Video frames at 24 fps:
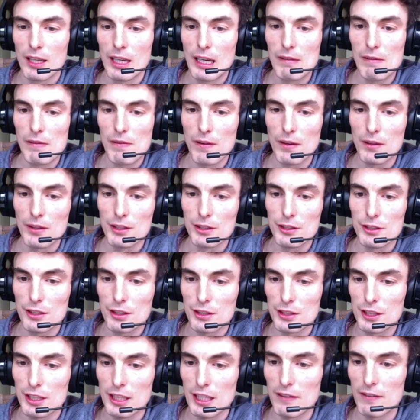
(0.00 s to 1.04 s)
You've all the
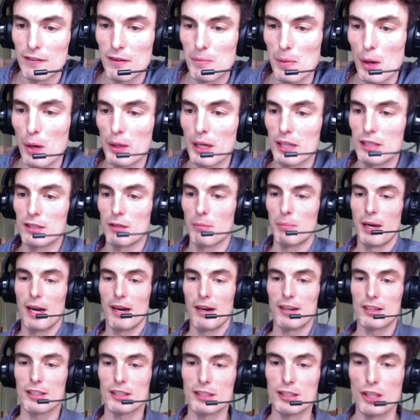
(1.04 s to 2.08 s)
instructions here for. Okay, so
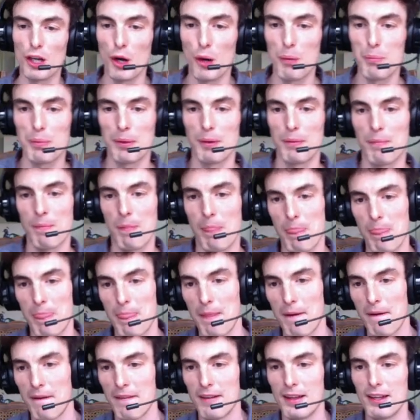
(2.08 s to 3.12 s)
Periscope.
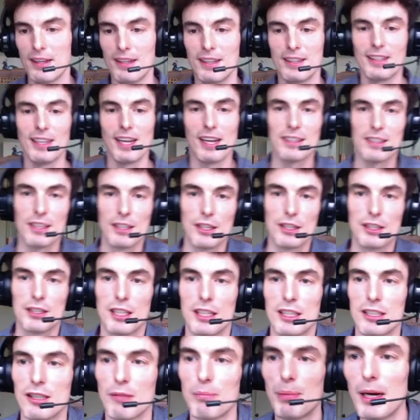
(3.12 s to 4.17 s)
That's
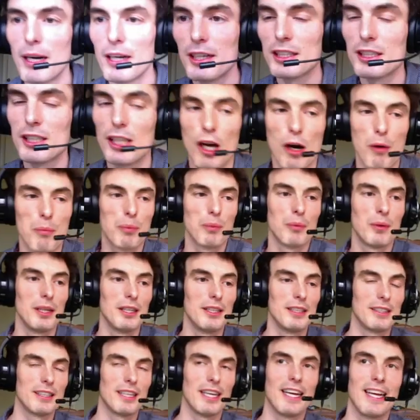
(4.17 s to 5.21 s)
interesting. So Periscope
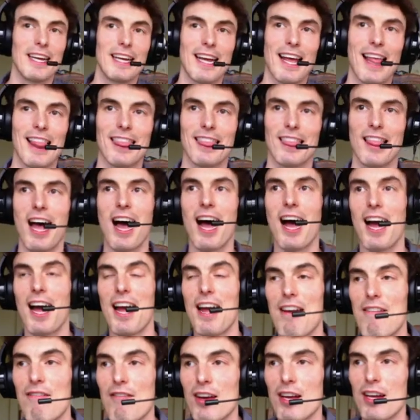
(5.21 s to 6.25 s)
was a
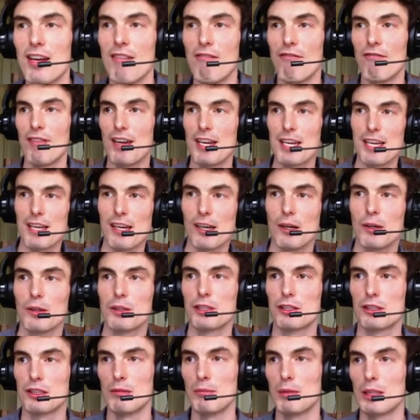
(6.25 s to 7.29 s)
live video
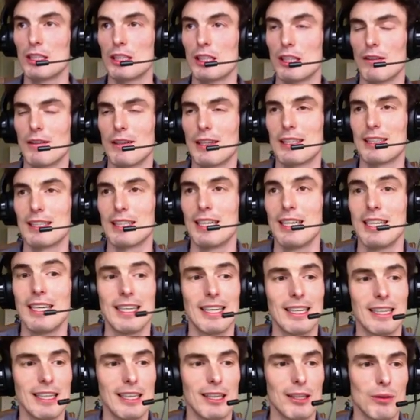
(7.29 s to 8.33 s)
streaming service
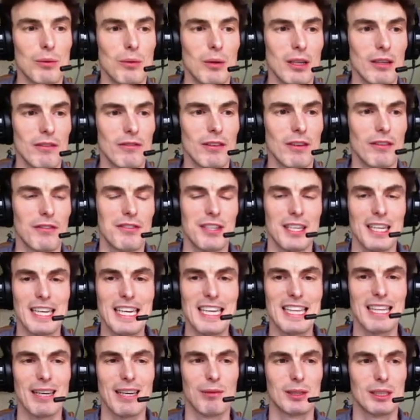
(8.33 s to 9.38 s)
in
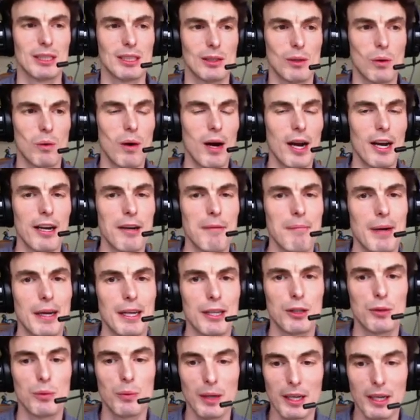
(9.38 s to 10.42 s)
2015 that was acquired
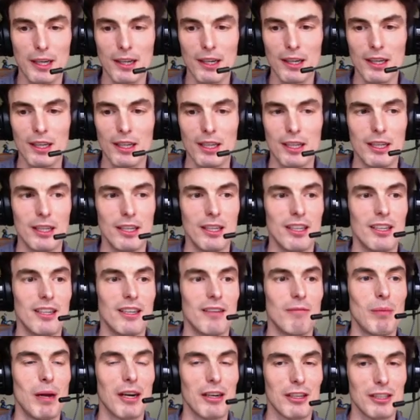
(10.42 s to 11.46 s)
by Twitter.
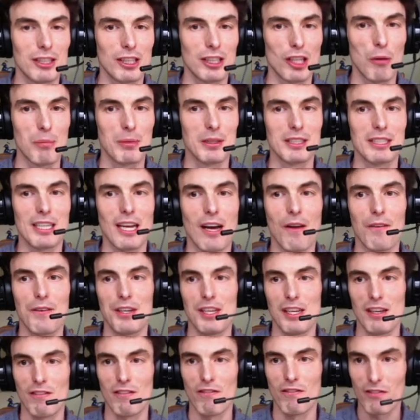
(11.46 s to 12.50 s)
Periscope is now
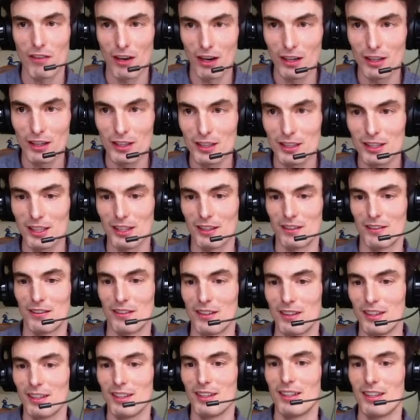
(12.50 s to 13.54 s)
defunct.
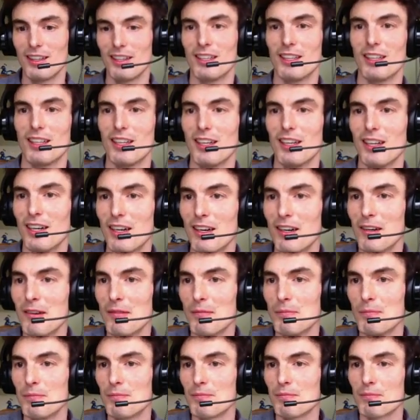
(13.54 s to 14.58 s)

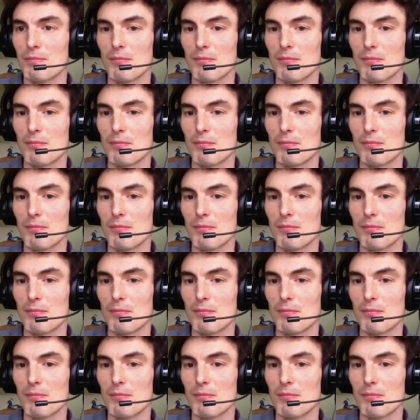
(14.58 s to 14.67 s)
I'll